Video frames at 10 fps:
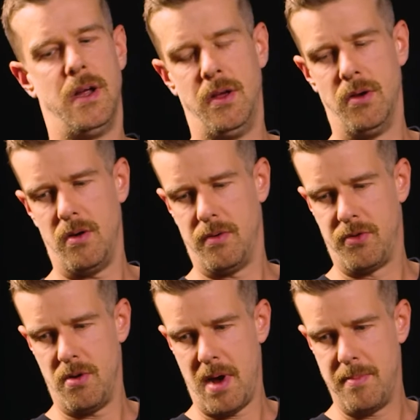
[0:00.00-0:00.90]
You know,
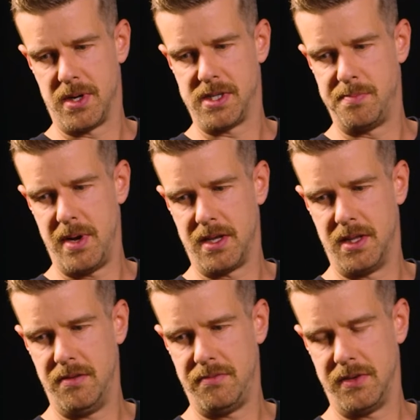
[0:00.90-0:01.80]
from my
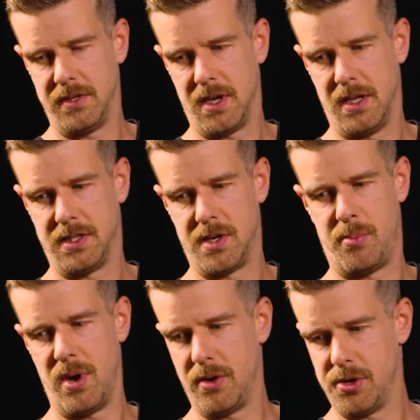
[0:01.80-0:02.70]
perspective,
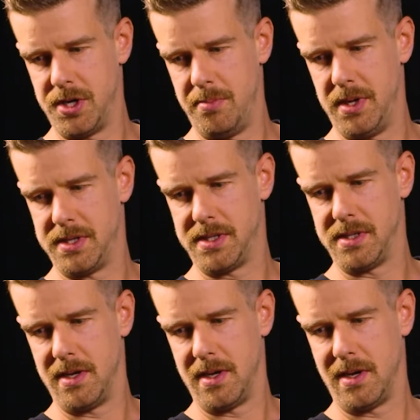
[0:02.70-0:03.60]
entrepreneurship
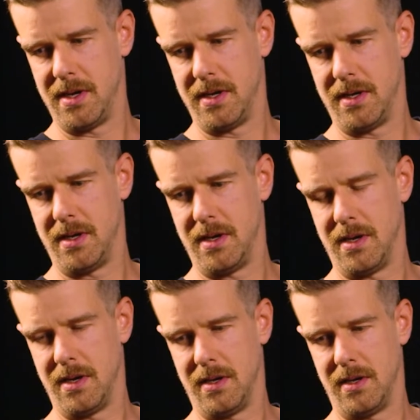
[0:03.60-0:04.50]
it's
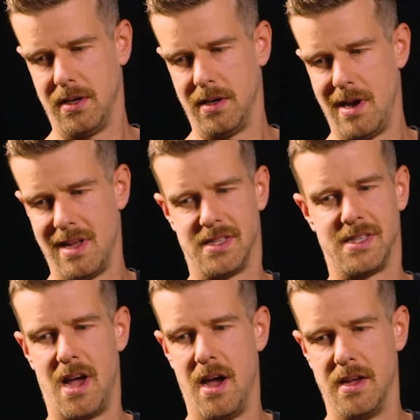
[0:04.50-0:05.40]
not
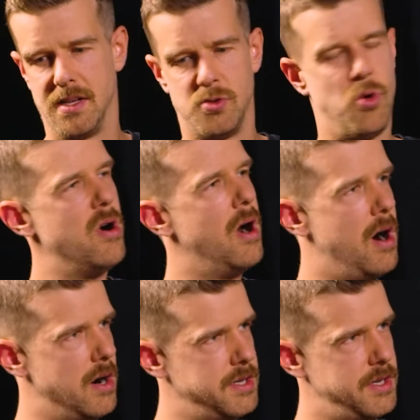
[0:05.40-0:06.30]
science nor
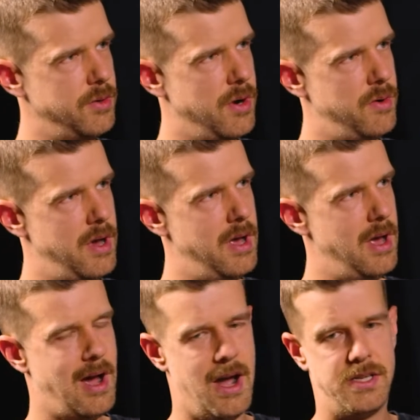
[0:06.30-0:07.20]
art. You know,
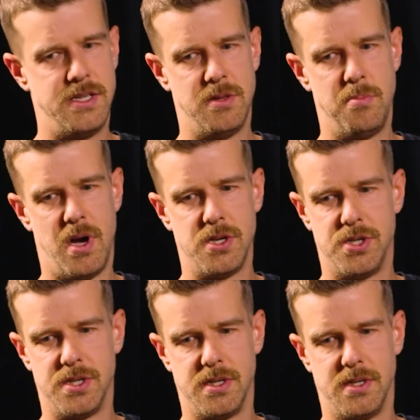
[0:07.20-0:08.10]
I see it
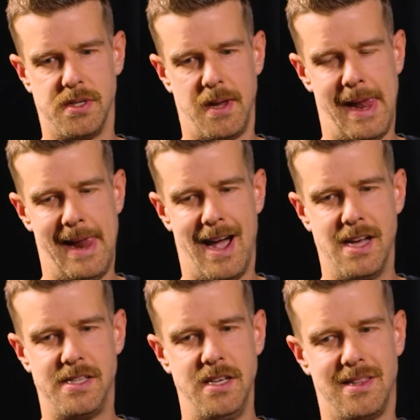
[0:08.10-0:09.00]
I
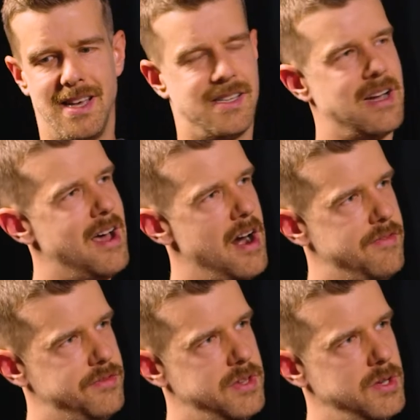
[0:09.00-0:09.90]
see it as a craft.